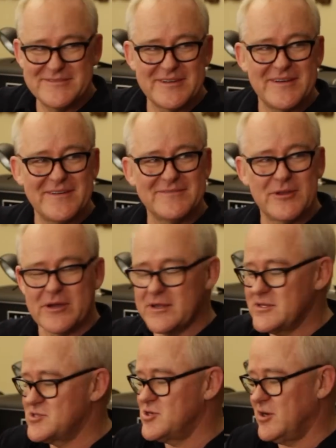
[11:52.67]
You know, looking
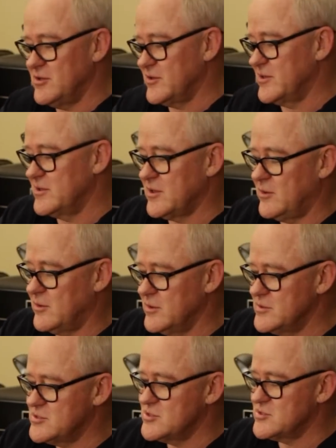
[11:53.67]
at the chart, looking at the
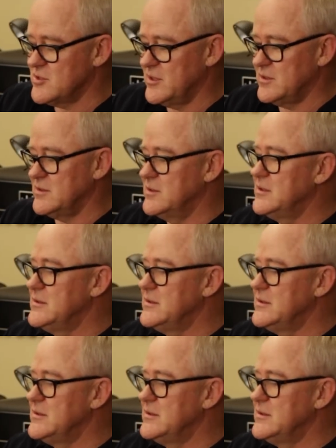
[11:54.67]
chords, just trying to